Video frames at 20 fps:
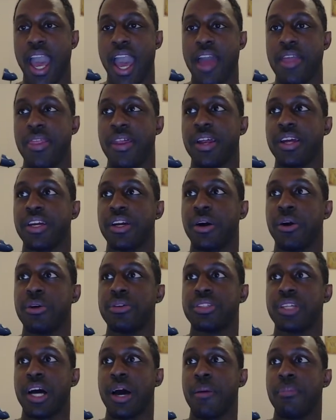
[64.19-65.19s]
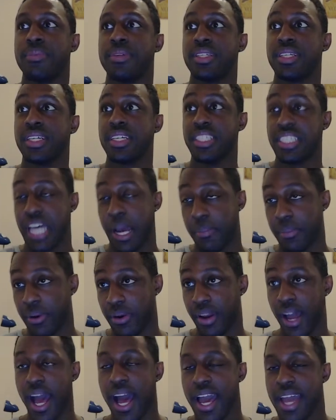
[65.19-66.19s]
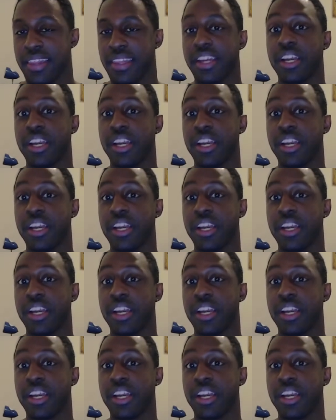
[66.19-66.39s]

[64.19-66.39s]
and then it goes up to chapter 9,